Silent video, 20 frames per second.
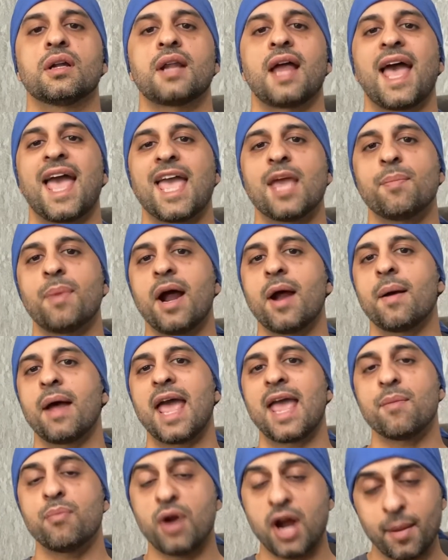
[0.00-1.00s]

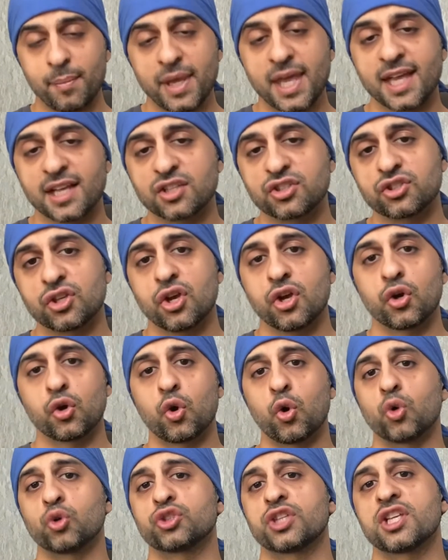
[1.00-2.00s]
Abraham Hicks
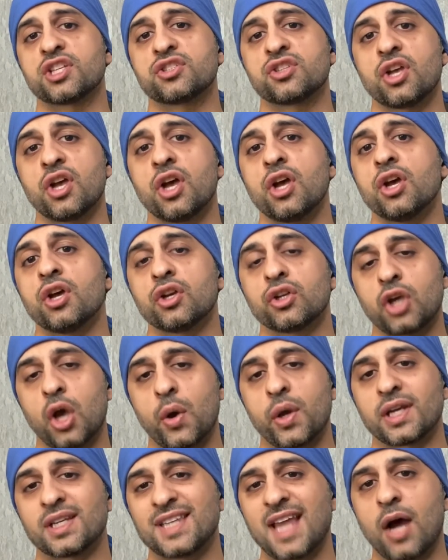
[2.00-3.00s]
calls this
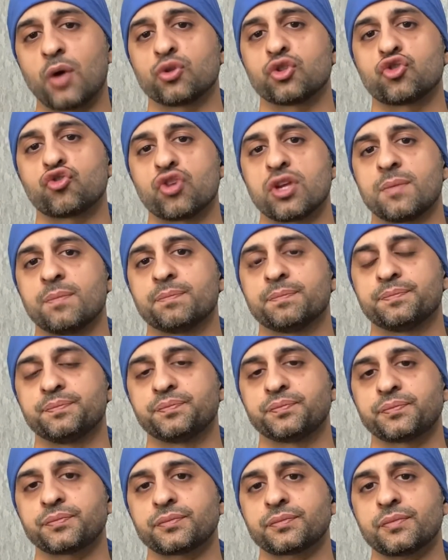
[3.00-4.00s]
going downstream.
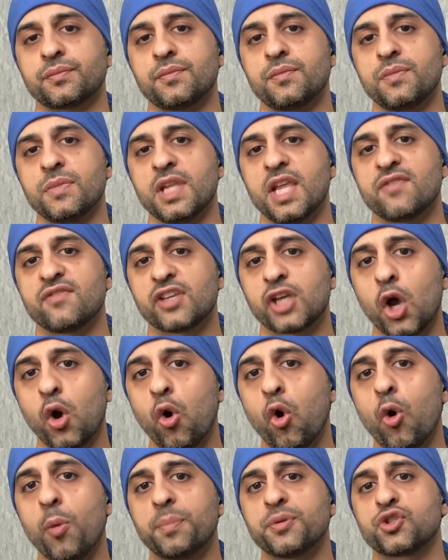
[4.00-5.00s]
If you go
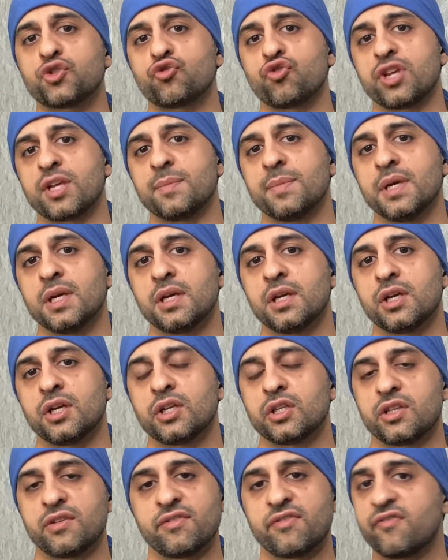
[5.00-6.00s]
upstream,
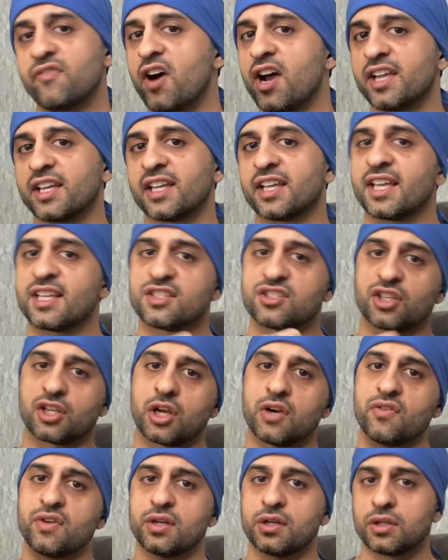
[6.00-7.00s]
you're fighting against the
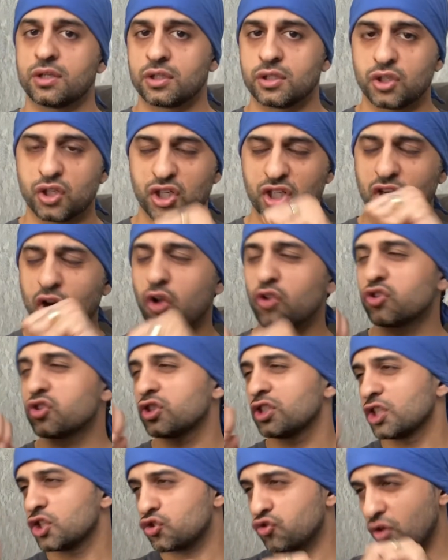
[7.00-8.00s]
current. You're
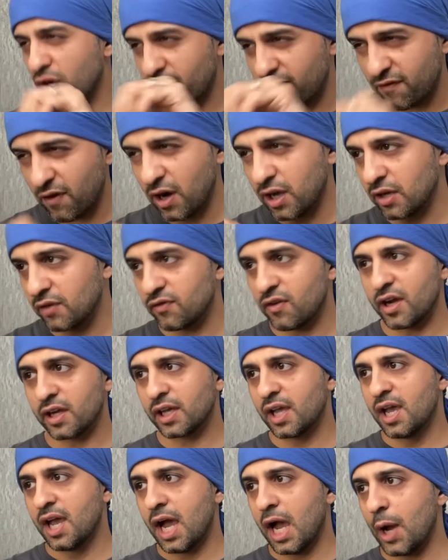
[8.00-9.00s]
constantly trying to fight and fight.
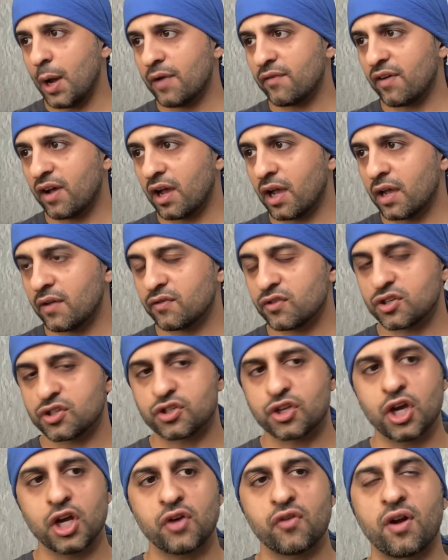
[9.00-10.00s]
However, just
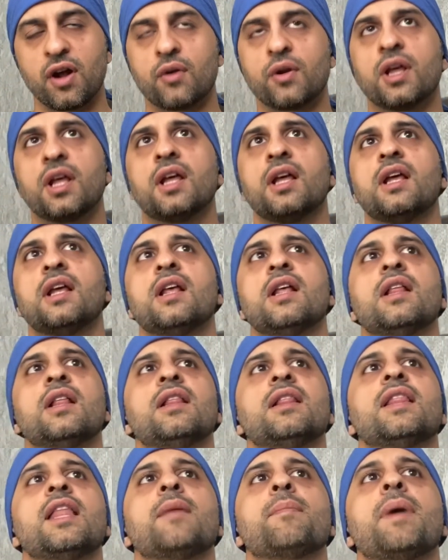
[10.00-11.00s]
turn around,
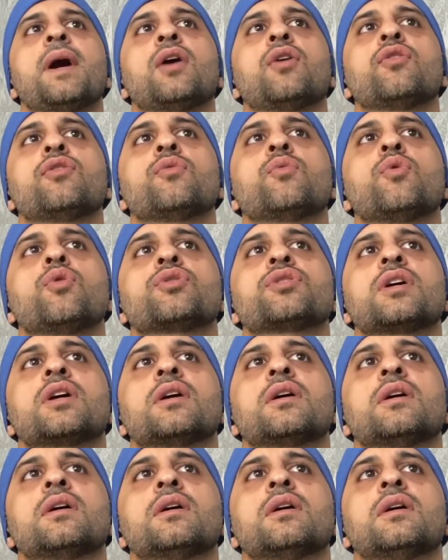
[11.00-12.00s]
lay back on the water,
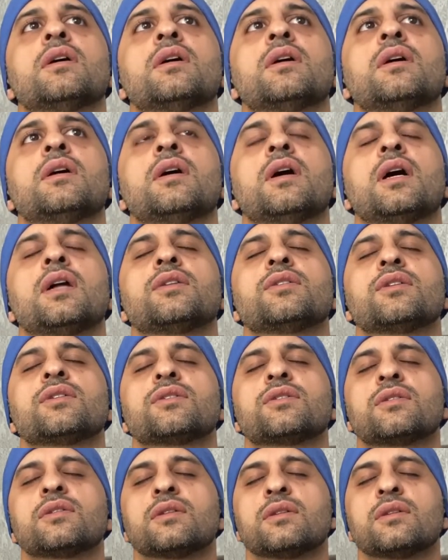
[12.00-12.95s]
and just